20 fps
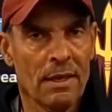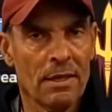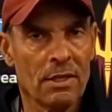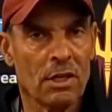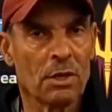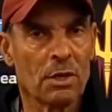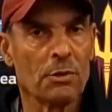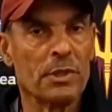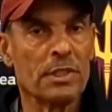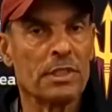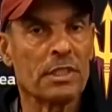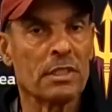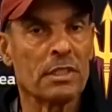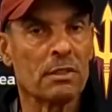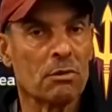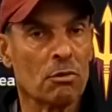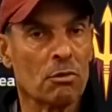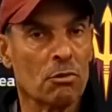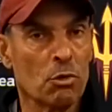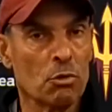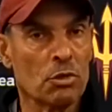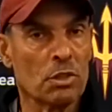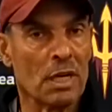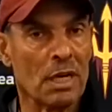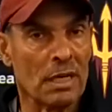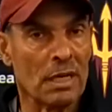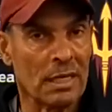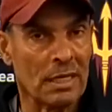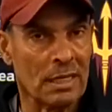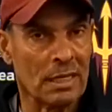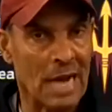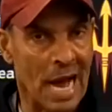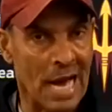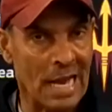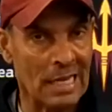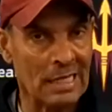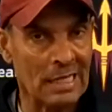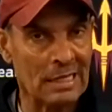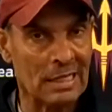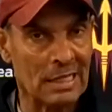You're going to recruit the
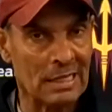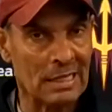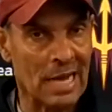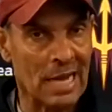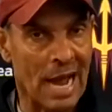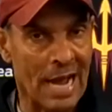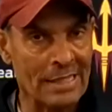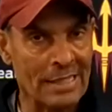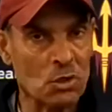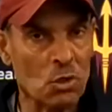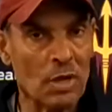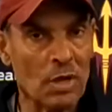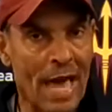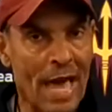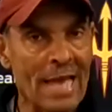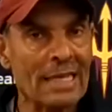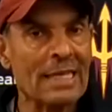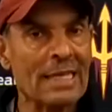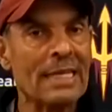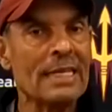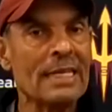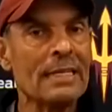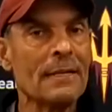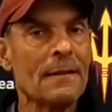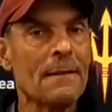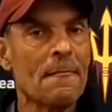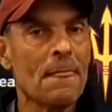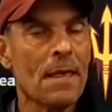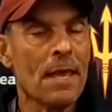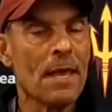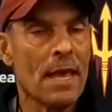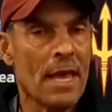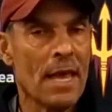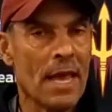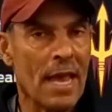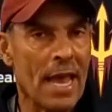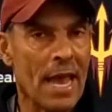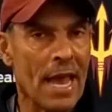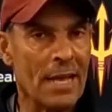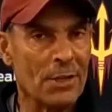college, the high school athlete,
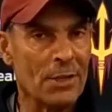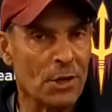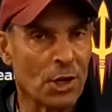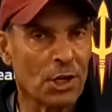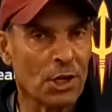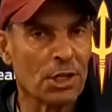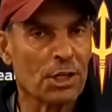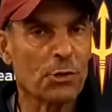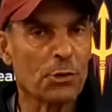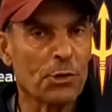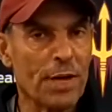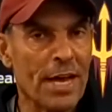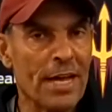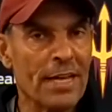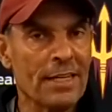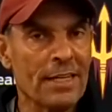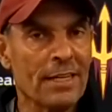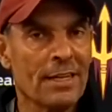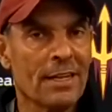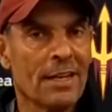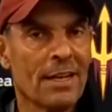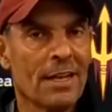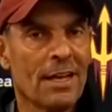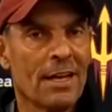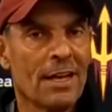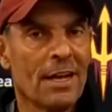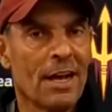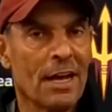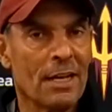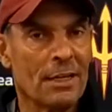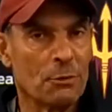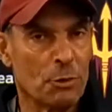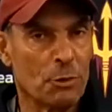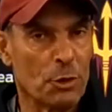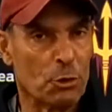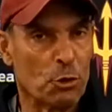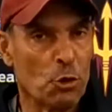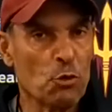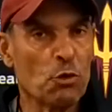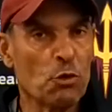and you're going to create and
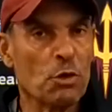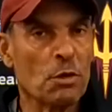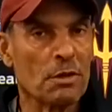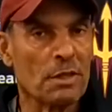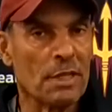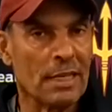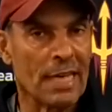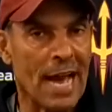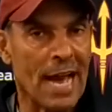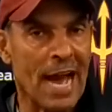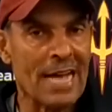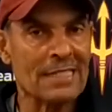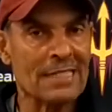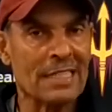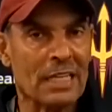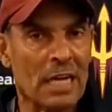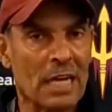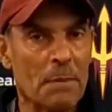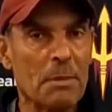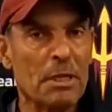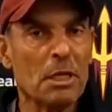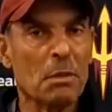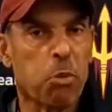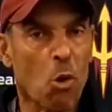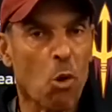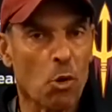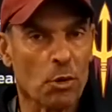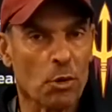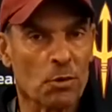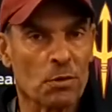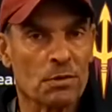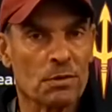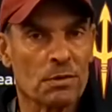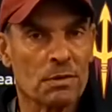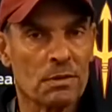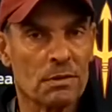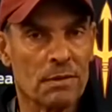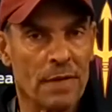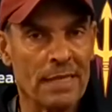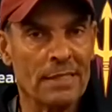recruit the guys that come in the portal,
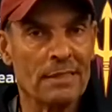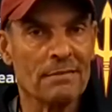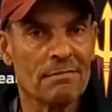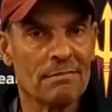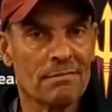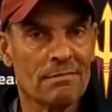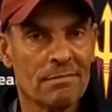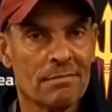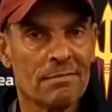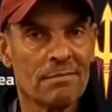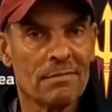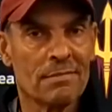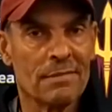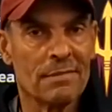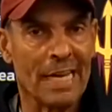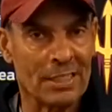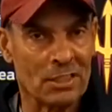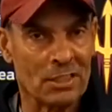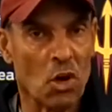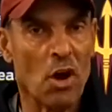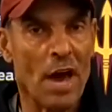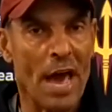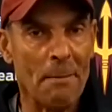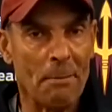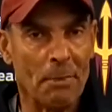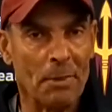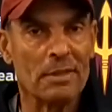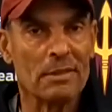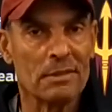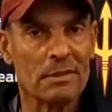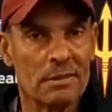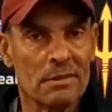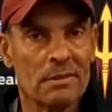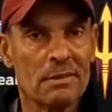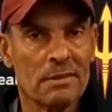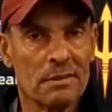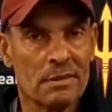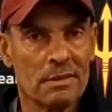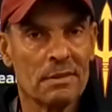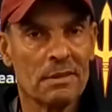right? That's going to happen.
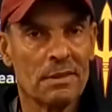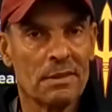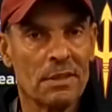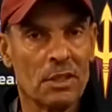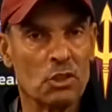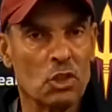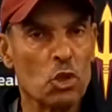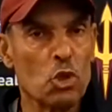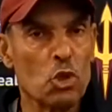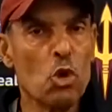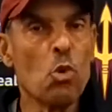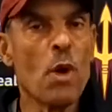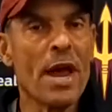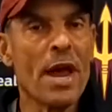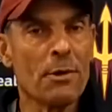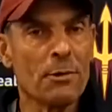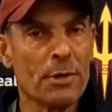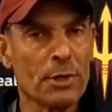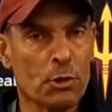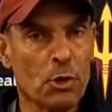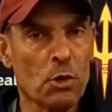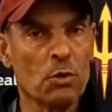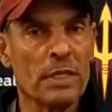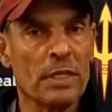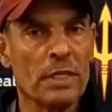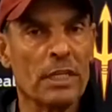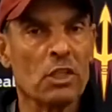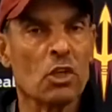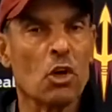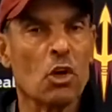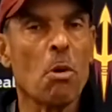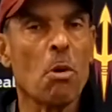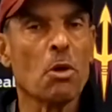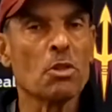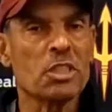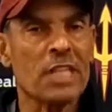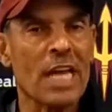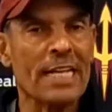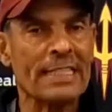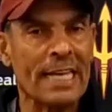There's a new way of recruiting. It is
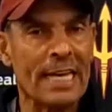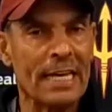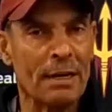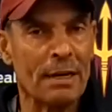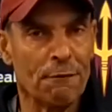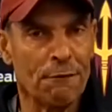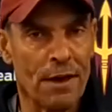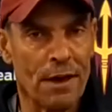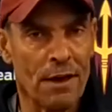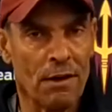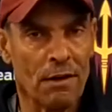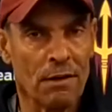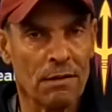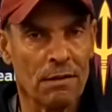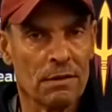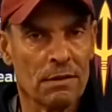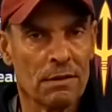almost like the NFL.